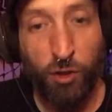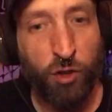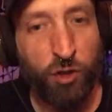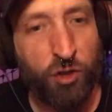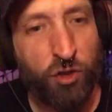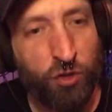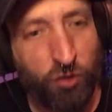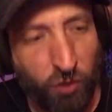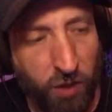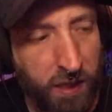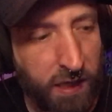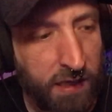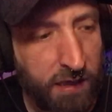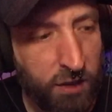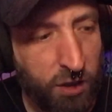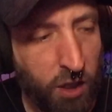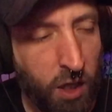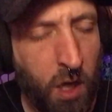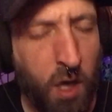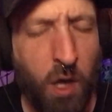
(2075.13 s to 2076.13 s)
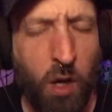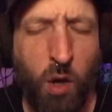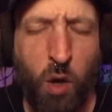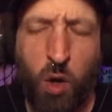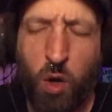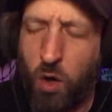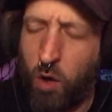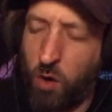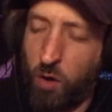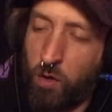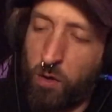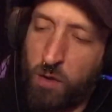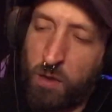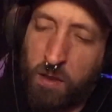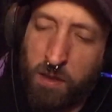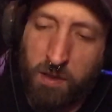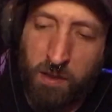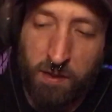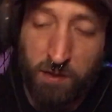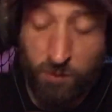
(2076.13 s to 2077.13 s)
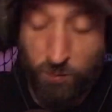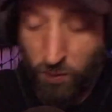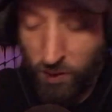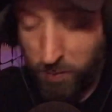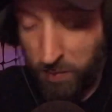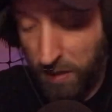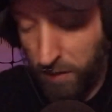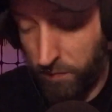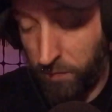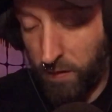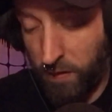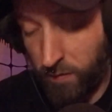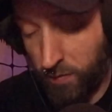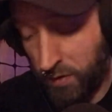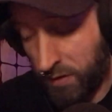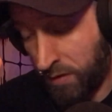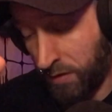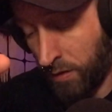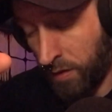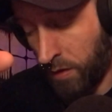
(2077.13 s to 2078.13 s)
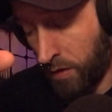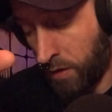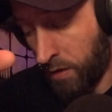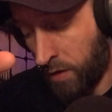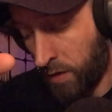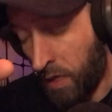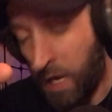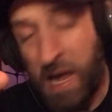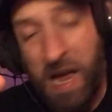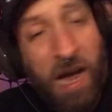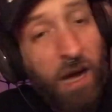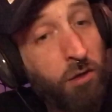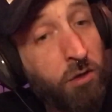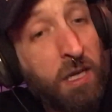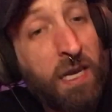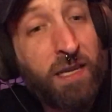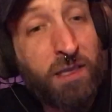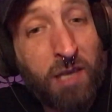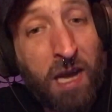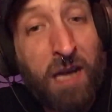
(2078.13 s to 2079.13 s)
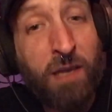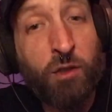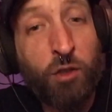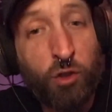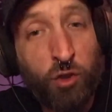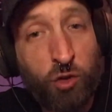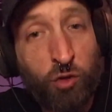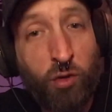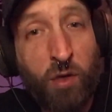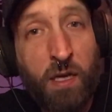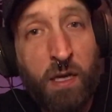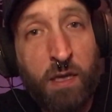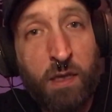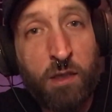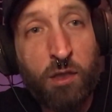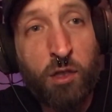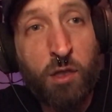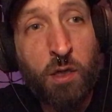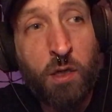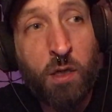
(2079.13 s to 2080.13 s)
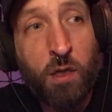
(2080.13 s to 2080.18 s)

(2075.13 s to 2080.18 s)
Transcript: Strange. Oh, he's one of my favorites. I'll take Doctor Strange